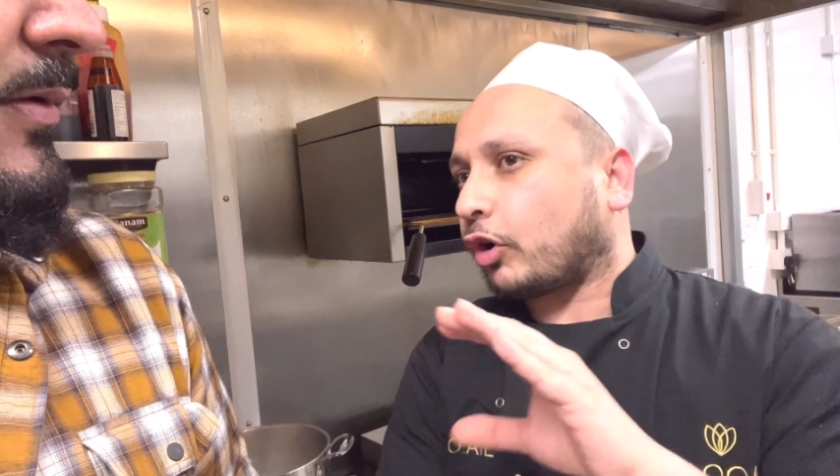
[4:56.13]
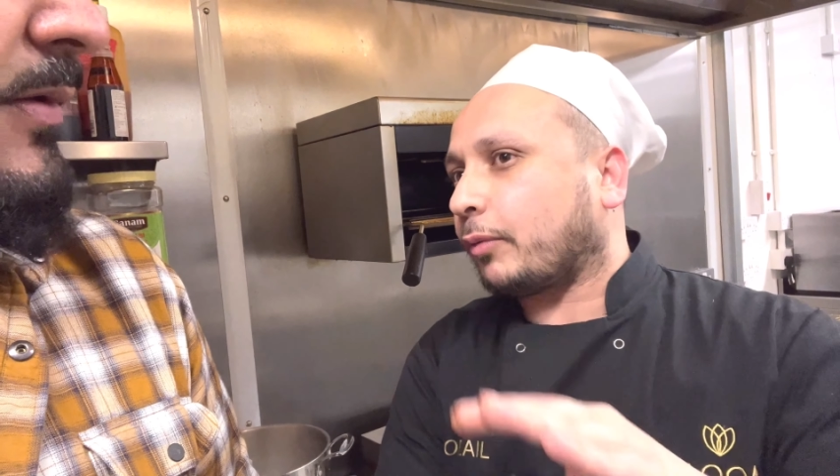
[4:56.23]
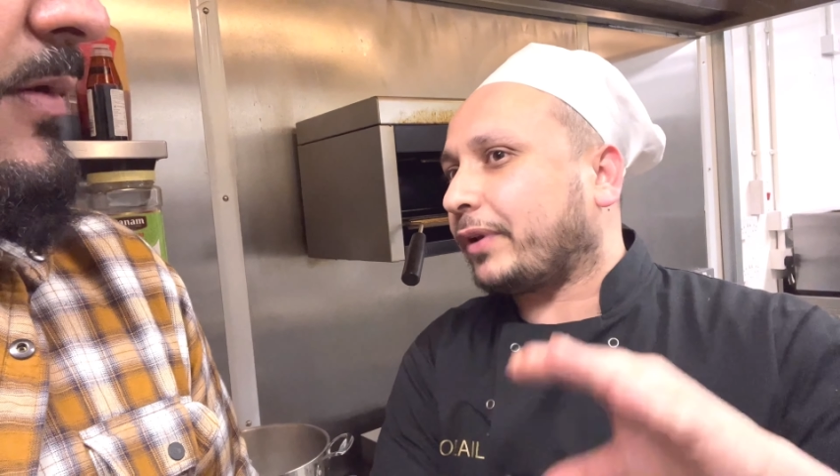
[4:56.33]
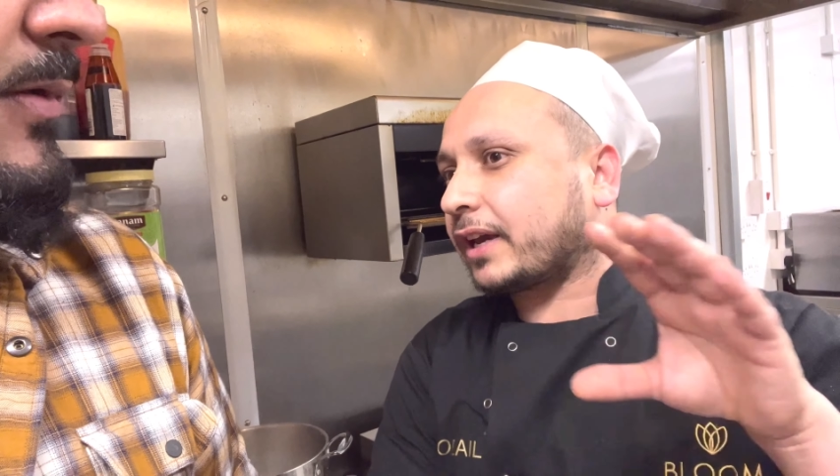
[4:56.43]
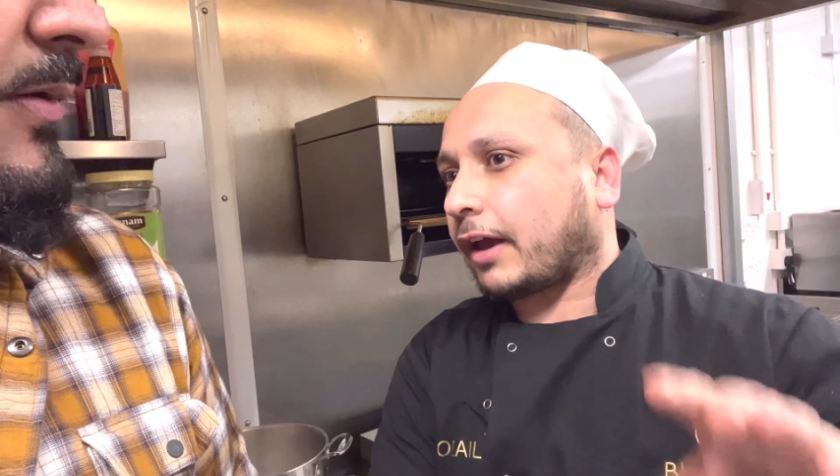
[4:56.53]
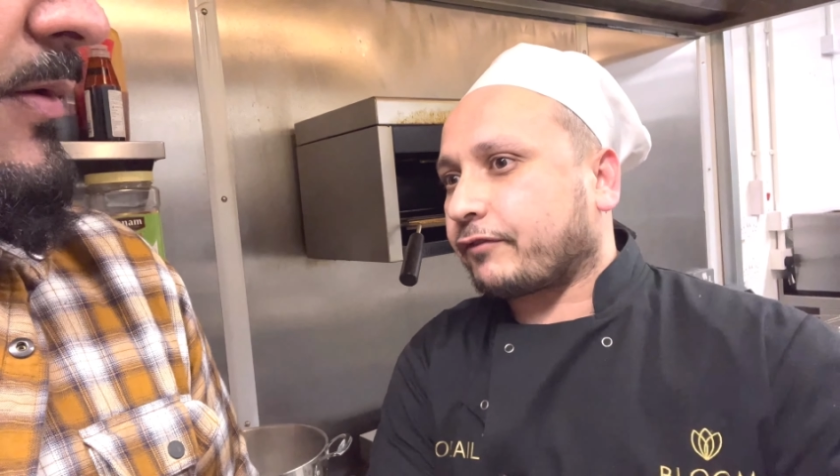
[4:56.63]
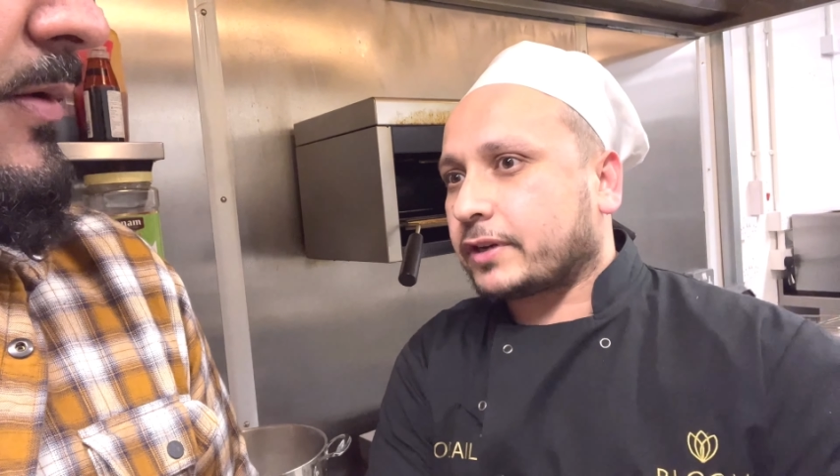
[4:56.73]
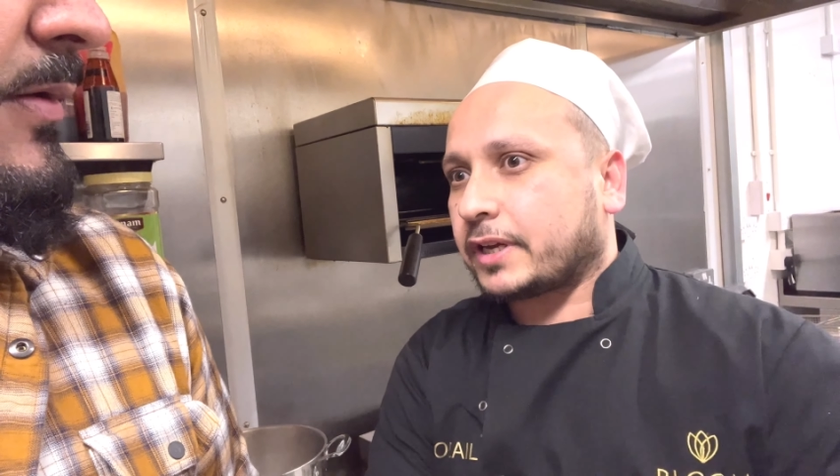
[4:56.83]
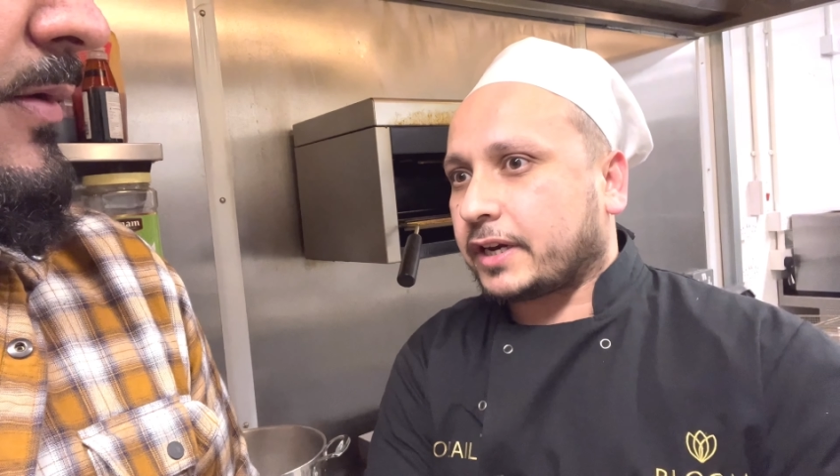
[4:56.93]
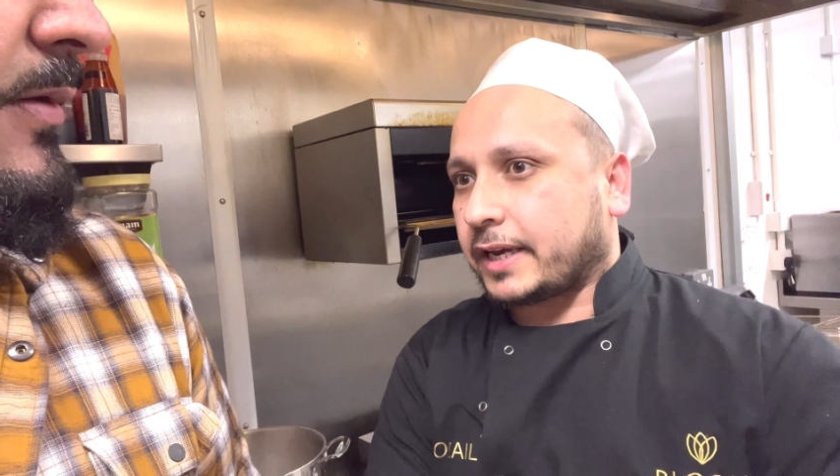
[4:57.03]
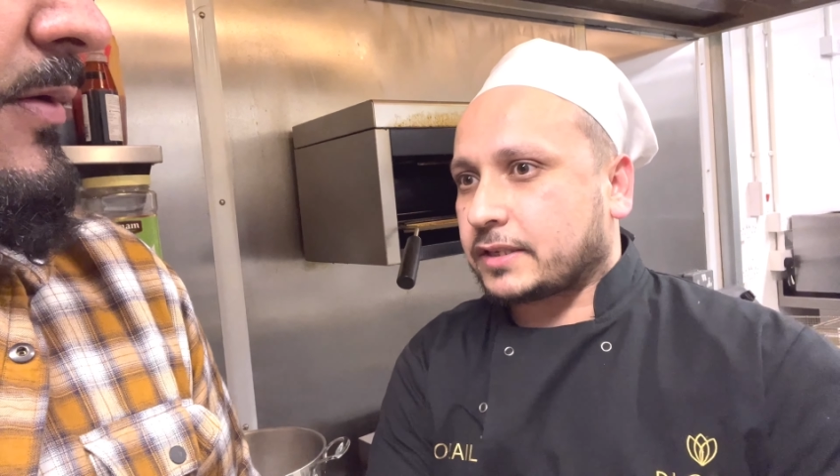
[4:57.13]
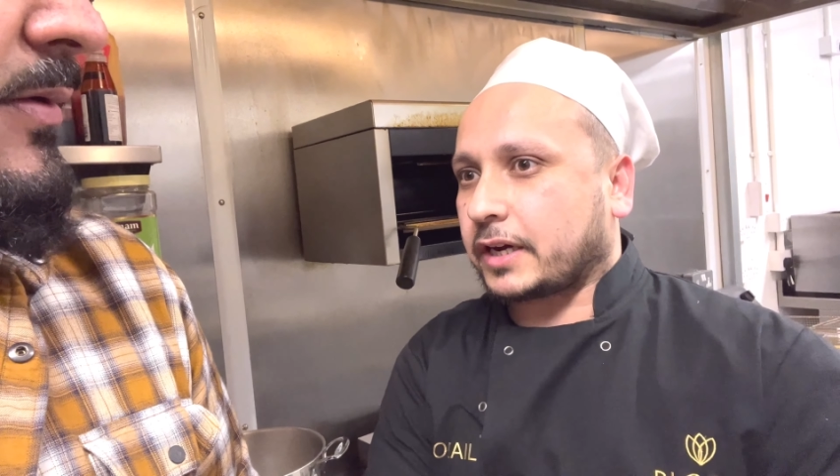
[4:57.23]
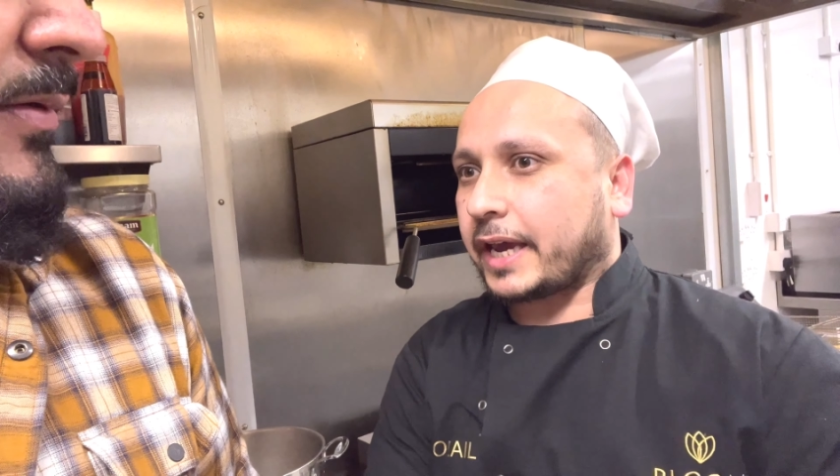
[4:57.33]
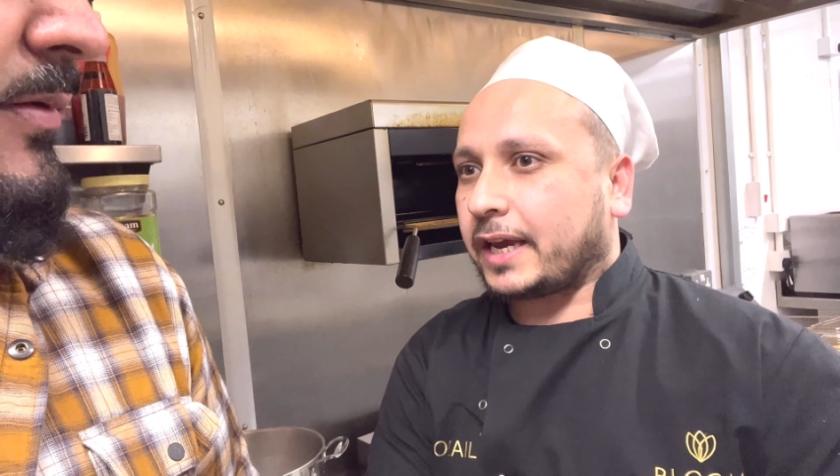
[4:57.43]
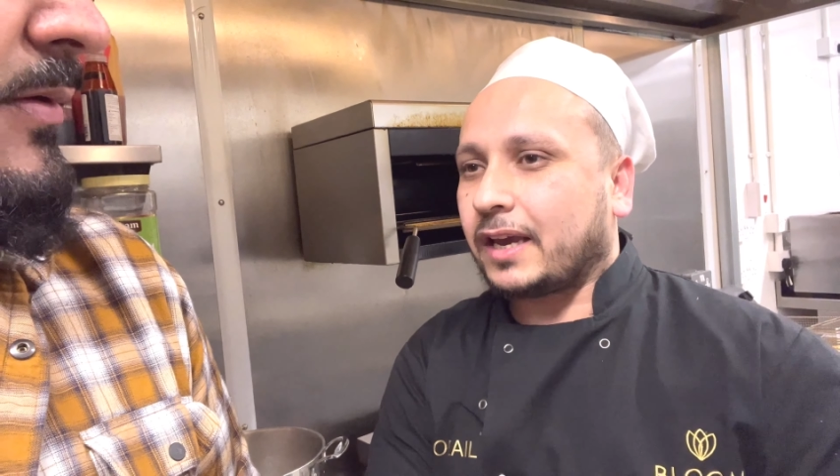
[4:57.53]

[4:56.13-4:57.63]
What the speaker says: opening cafeterias, okay?